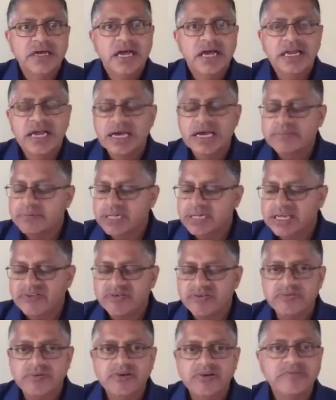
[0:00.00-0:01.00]
And I believe
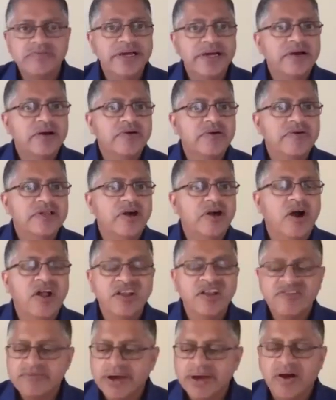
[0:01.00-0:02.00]
with, with my with
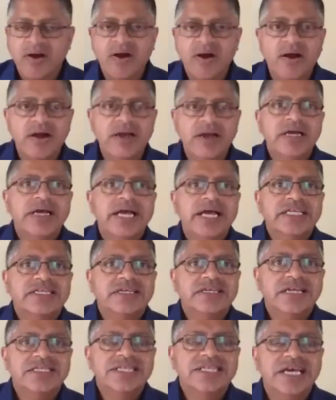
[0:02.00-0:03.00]
all of my heart, it's
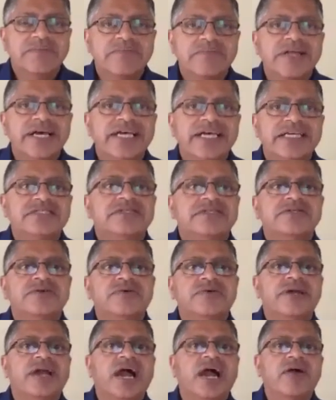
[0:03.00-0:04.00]
going to take place
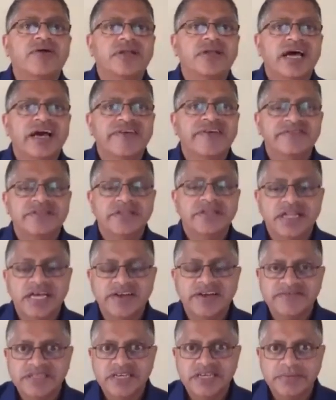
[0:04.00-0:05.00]
during our life
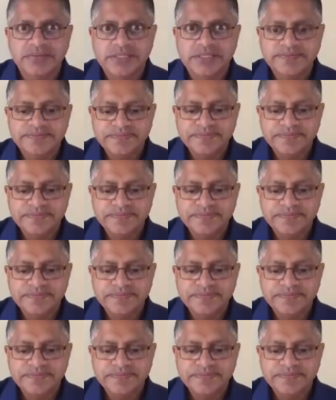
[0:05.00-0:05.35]
lifetimes.